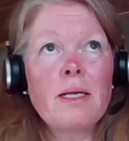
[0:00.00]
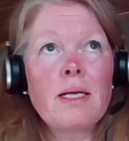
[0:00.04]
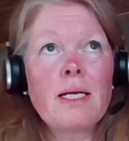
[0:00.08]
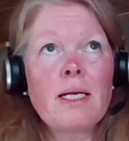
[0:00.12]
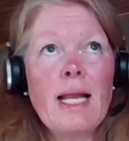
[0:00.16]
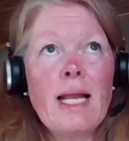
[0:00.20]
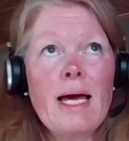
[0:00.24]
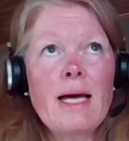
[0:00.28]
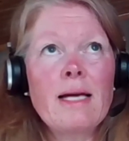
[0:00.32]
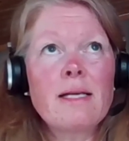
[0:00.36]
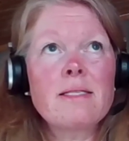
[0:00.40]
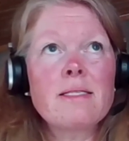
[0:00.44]

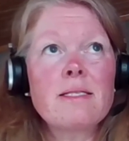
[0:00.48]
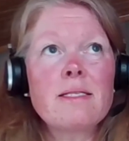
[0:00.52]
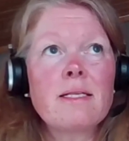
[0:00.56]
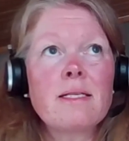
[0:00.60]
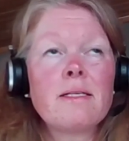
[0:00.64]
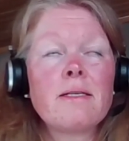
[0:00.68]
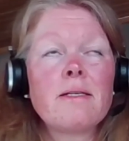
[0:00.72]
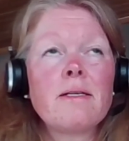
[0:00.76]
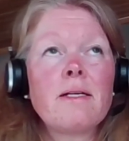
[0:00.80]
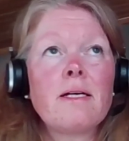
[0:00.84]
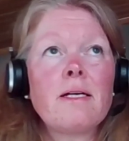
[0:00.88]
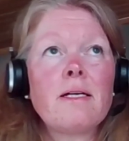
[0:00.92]
legs,
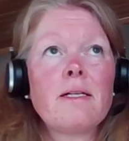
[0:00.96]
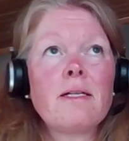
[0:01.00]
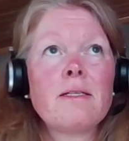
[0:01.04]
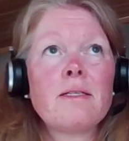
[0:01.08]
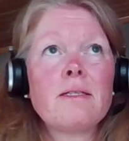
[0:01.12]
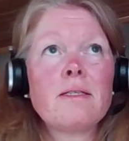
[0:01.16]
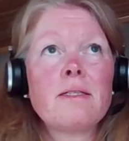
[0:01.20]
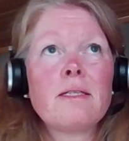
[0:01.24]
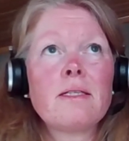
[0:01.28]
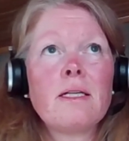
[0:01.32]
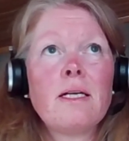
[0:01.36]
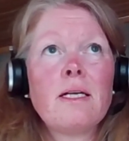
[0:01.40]
and
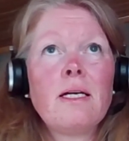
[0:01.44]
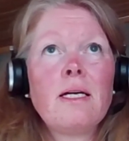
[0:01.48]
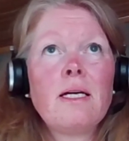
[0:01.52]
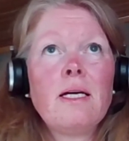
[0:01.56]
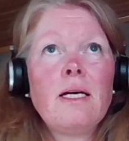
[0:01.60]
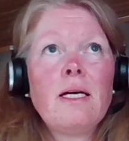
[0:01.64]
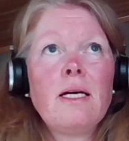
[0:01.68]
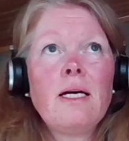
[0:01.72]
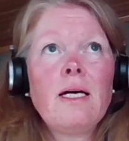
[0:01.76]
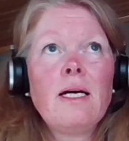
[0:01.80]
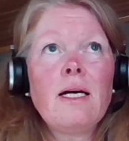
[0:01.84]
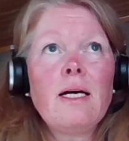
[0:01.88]

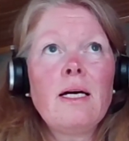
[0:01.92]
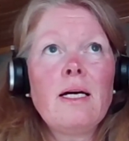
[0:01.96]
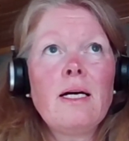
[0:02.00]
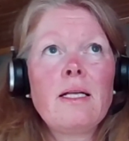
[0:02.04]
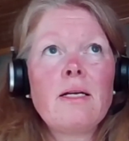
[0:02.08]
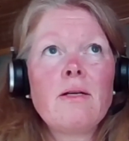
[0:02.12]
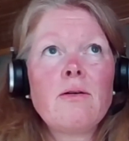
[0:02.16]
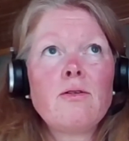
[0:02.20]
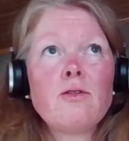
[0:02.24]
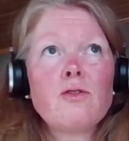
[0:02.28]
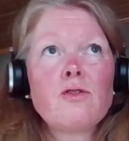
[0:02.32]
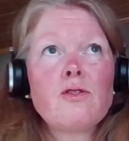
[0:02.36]

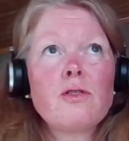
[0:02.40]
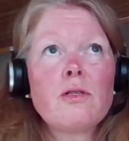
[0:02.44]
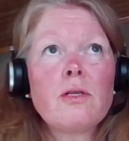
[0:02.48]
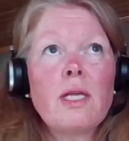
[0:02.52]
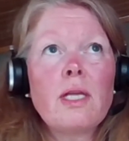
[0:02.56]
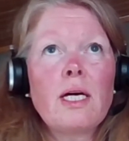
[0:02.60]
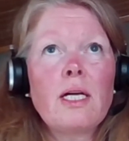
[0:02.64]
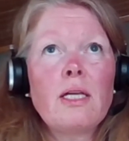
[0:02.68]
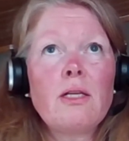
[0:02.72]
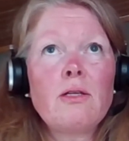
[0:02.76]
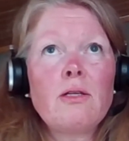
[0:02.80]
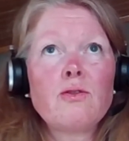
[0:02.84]
also
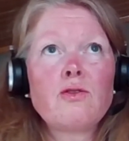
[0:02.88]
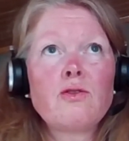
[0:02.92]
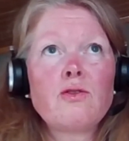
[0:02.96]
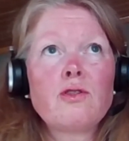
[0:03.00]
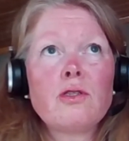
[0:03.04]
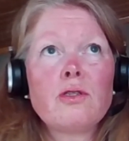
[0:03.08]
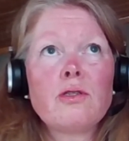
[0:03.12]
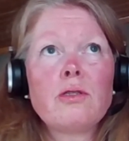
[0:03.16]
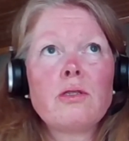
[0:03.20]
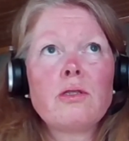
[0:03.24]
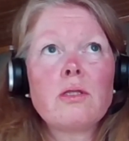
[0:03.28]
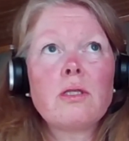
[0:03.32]
that you
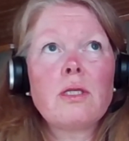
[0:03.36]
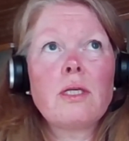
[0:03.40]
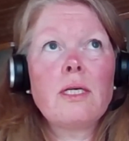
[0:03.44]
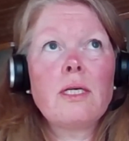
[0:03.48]
should